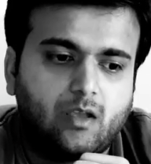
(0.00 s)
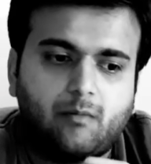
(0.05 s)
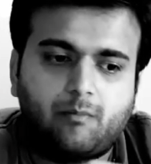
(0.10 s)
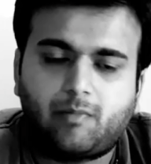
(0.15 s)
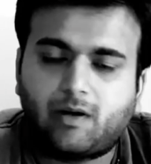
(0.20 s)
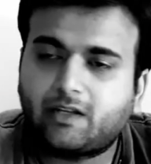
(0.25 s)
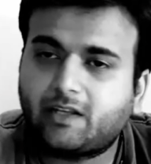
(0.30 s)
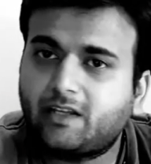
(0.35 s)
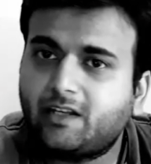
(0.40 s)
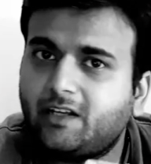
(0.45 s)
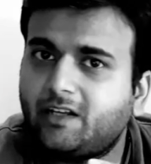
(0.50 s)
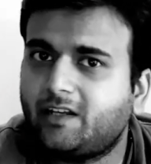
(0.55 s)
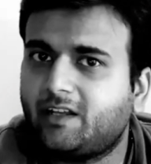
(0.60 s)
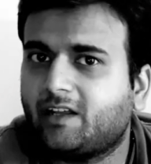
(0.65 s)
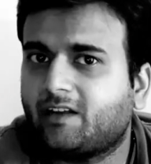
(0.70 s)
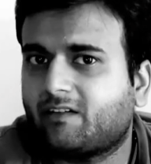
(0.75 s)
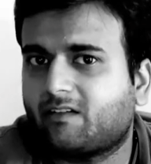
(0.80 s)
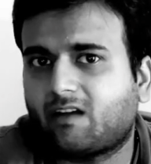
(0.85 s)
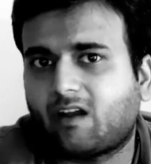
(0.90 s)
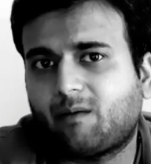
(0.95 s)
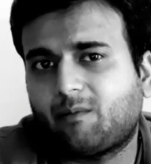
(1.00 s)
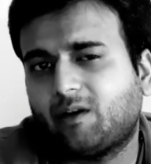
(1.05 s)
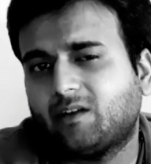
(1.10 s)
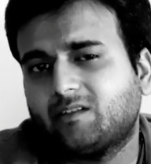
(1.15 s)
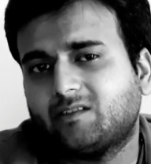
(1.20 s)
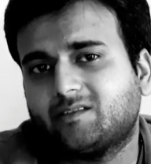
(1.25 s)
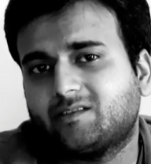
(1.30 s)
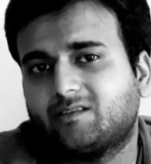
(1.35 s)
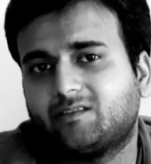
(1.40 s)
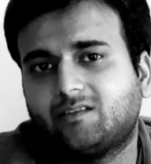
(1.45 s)
But in Indian
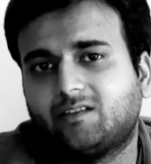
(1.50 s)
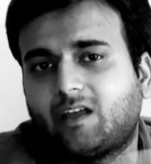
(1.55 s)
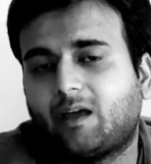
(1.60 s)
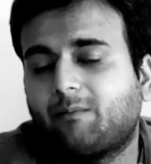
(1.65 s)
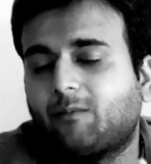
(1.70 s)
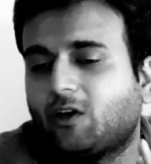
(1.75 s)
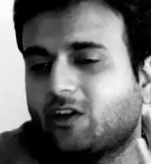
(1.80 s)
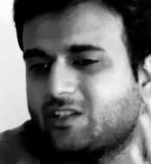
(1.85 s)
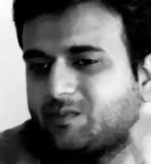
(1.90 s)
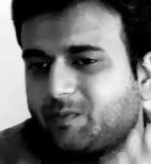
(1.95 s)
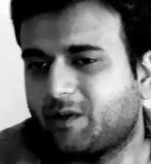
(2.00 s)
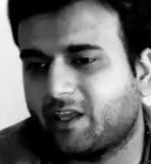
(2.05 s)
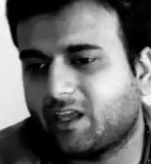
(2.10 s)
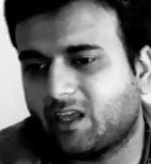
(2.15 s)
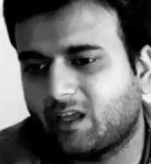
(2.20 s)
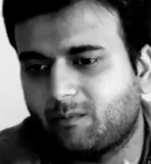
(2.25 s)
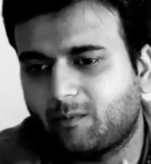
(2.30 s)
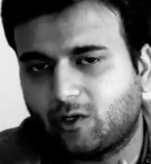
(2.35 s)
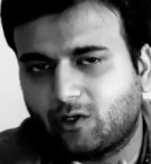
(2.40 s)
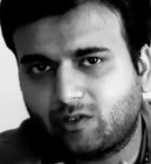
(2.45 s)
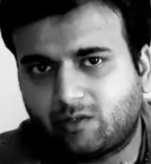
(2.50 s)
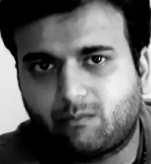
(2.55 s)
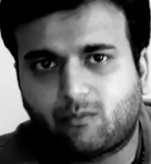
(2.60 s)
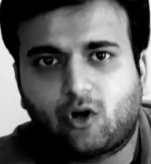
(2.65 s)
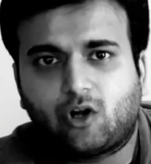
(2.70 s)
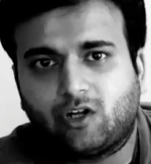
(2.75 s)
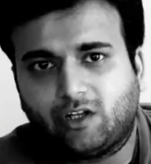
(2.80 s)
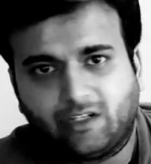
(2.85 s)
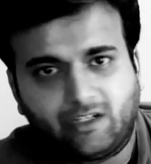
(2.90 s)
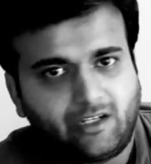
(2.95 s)
dramas, I am not speaking about the
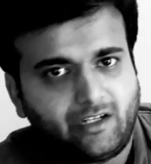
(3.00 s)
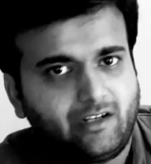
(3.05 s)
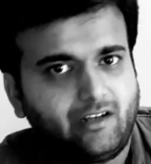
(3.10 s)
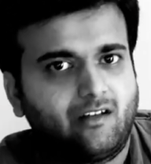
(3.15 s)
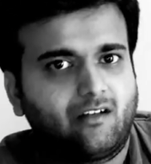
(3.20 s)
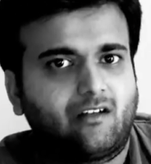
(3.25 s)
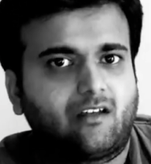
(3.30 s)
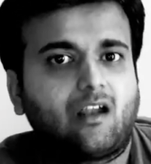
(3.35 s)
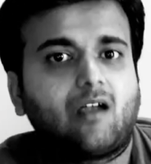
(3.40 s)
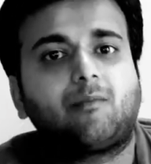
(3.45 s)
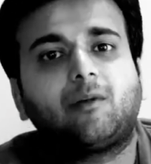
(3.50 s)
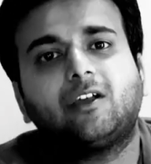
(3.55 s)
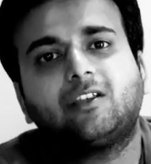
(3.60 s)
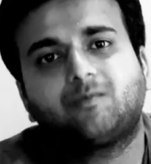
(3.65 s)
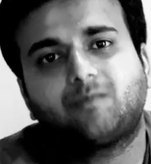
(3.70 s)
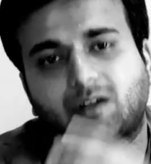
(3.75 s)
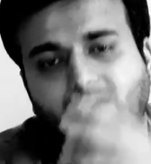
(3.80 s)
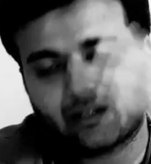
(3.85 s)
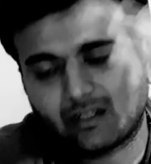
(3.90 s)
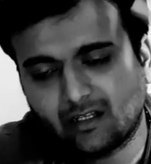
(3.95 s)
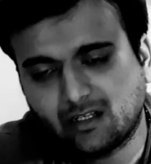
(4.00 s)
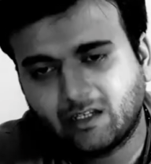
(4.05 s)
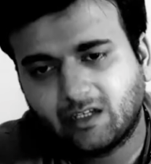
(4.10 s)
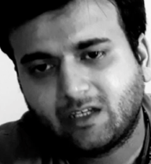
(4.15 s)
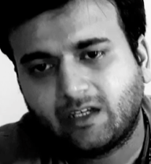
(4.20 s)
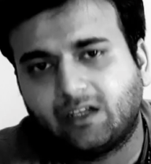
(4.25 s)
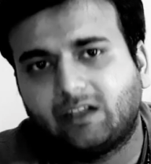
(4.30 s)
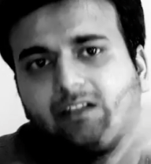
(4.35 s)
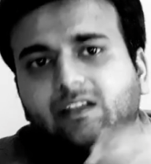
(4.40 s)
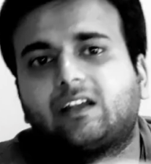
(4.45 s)
modern Indian dramas, but
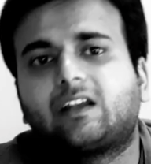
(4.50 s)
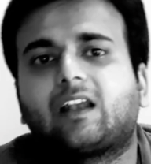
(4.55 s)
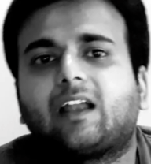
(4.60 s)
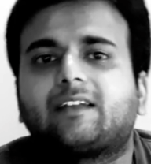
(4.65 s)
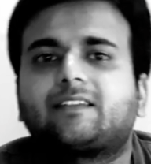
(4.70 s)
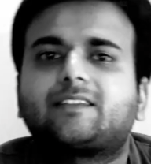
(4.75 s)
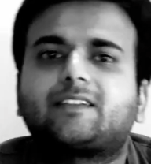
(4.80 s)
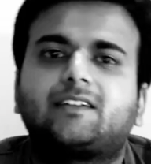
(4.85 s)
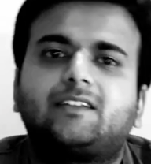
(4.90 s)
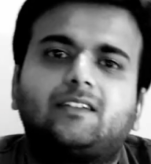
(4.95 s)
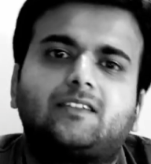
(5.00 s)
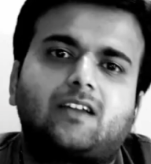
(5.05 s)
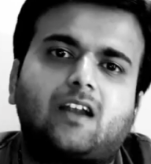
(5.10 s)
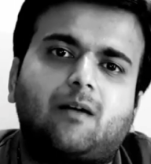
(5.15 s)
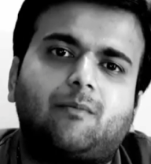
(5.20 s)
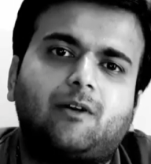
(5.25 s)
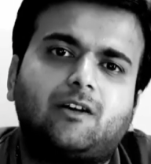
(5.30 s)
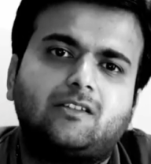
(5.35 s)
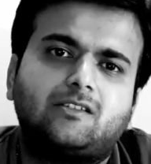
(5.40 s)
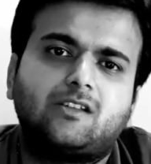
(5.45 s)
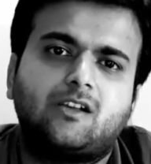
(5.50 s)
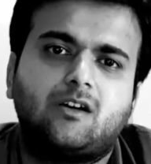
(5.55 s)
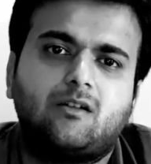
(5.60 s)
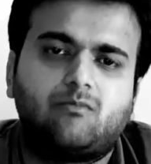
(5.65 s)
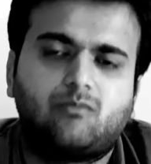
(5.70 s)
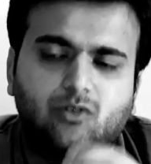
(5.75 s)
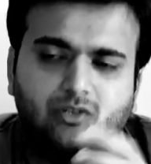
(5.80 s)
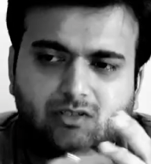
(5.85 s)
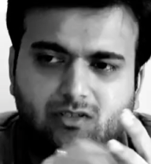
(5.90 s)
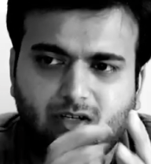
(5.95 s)
the classical dramas,
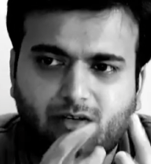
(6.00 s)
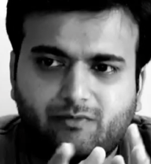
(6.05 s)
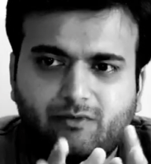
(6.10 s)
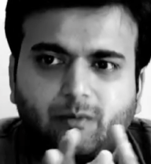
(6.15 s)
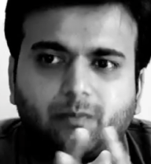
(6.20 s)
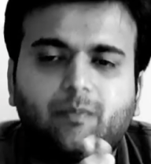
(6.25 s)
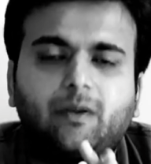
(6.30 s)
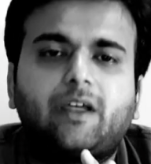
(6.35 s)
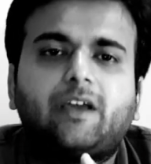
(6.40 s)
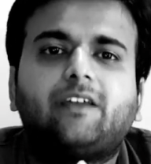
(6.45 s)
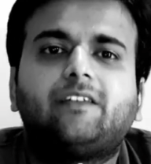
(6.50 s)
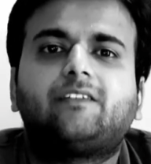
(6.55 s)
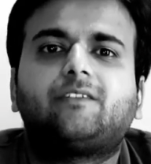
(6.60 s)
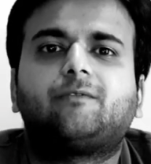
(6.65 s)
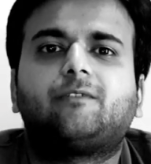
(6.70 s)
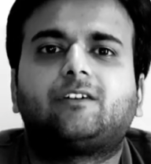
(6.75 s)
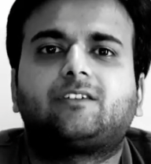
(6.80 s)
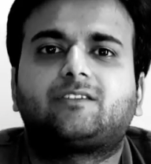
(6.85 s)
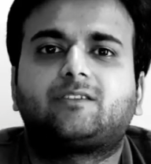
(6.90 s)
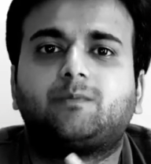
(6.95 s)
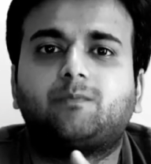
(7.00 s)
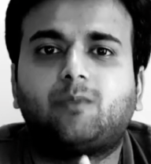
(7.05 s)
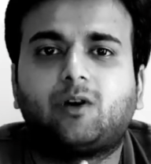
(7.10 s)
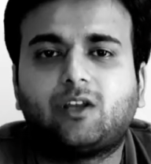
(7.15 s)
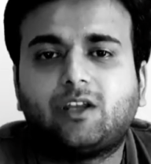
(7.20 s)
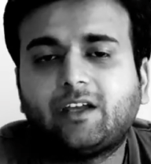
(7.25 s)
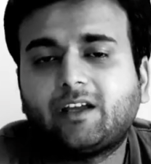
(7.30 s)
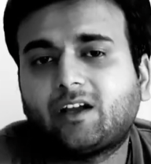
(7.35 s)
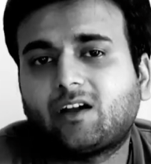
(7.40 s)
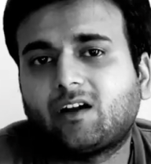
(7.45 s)
most of the plays were
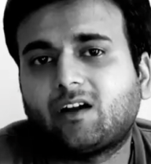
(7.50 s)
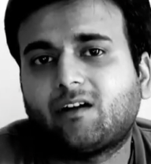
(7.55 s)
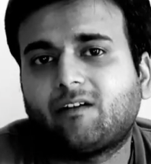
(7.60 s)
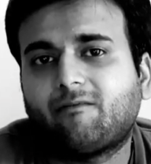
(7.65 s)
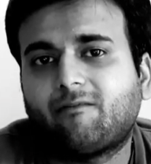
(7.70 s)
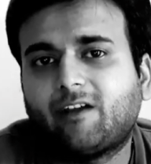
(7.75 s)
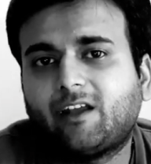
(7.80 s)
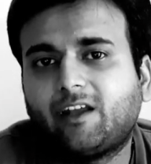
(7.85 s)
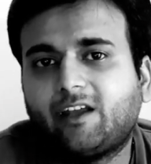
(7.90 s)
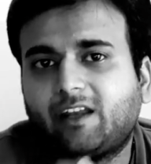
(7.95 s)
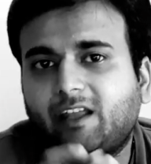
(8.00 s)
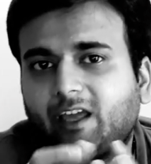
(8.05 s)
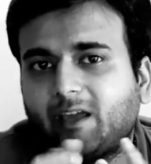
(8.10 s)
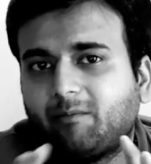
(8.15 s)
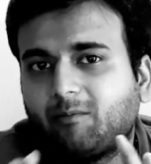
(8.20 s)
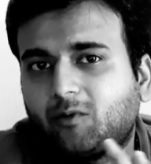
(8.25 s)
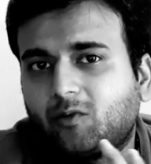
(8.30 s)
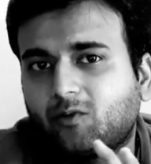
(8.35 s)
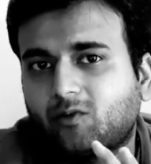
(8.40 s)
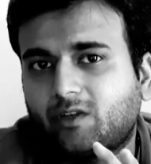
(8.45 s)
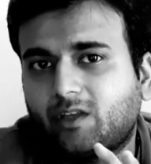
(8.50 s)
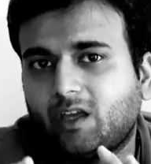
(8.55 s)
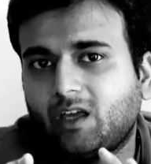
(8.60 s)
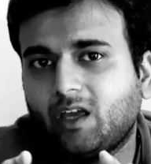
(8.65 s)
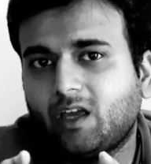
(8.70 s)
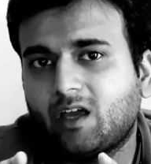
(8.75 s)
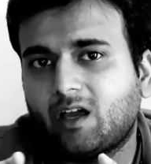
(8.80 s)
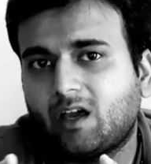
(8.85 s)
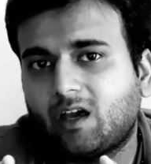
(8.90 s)
symbolic when it came to the